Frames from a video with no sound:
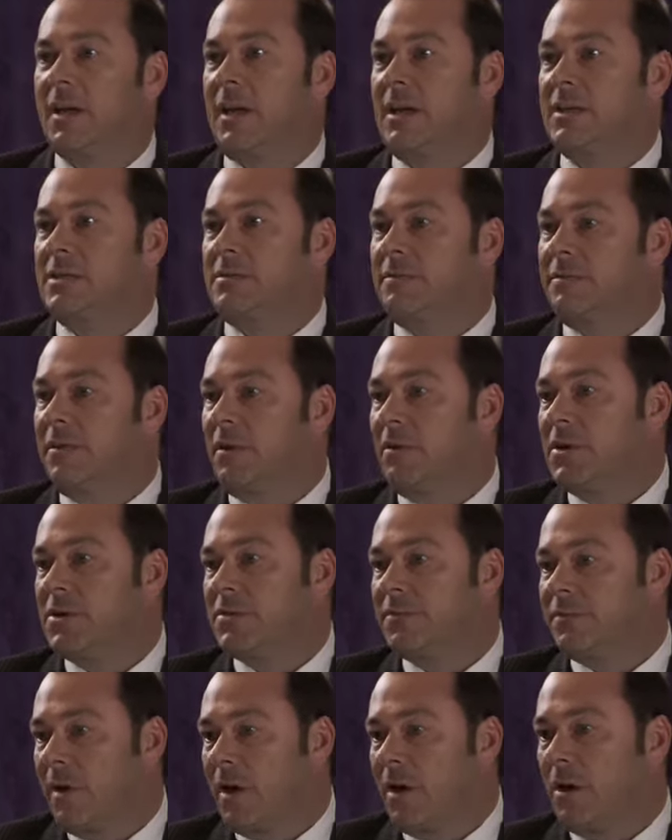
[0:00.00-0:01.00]
is a very
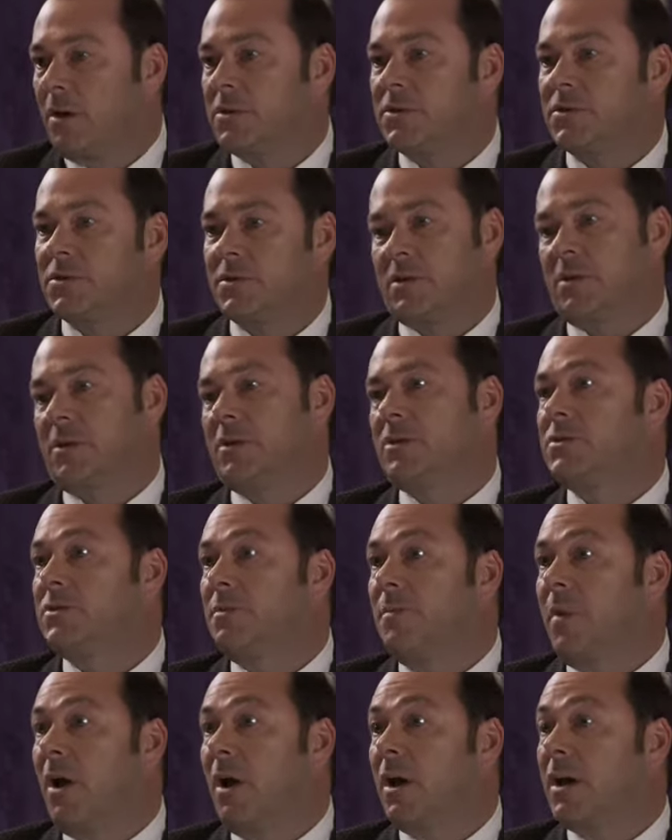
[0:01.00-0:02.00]
fast to
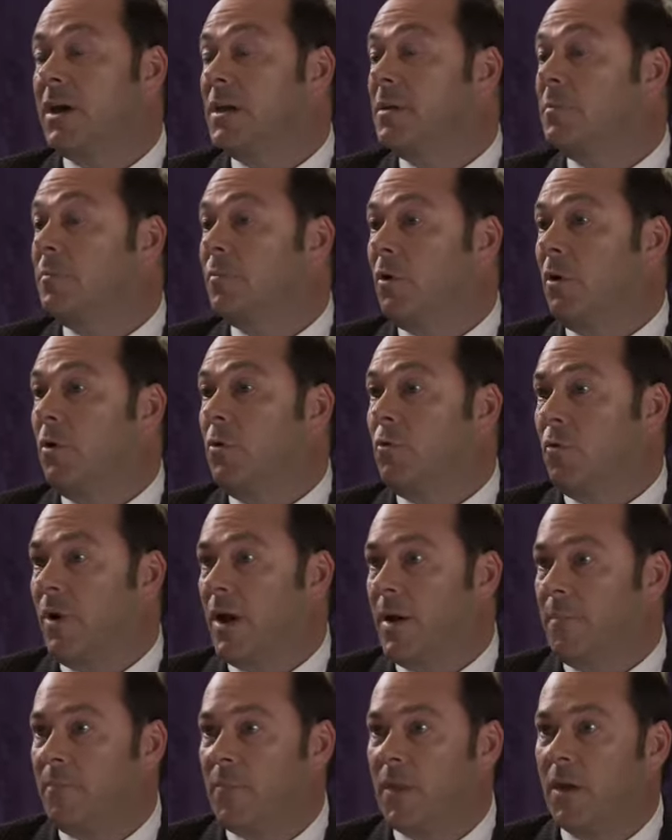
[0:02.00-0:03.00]
market
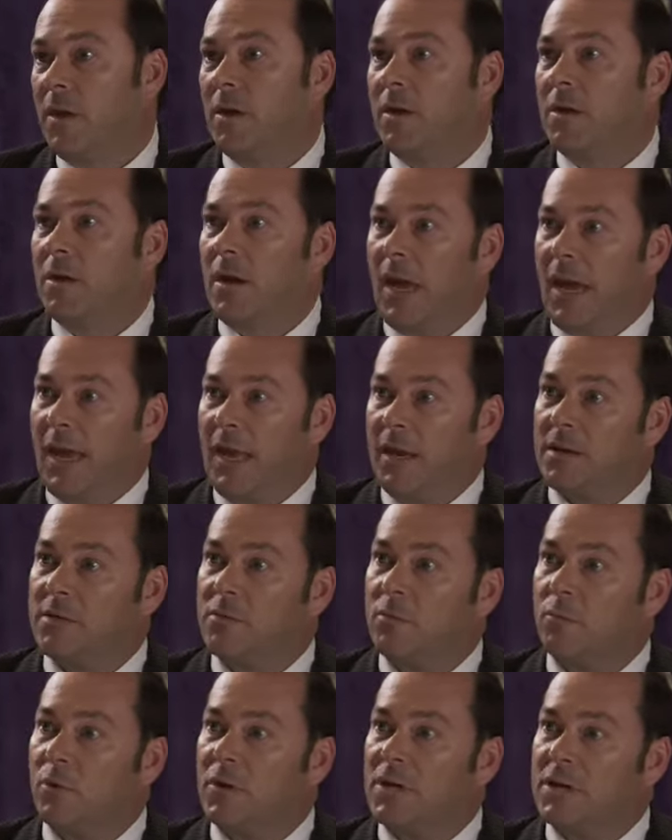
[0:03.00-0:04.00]
program. And
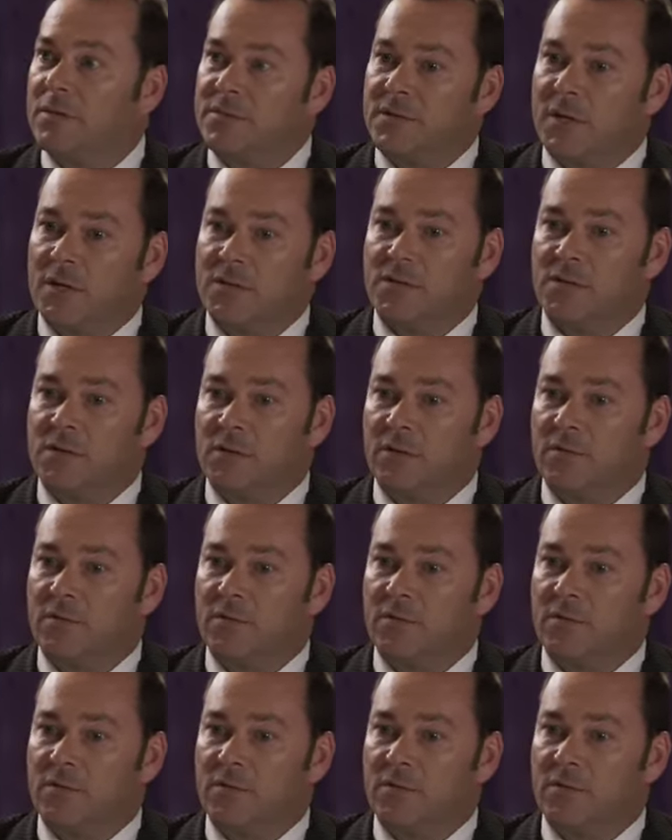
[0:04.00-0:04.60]
what gives us an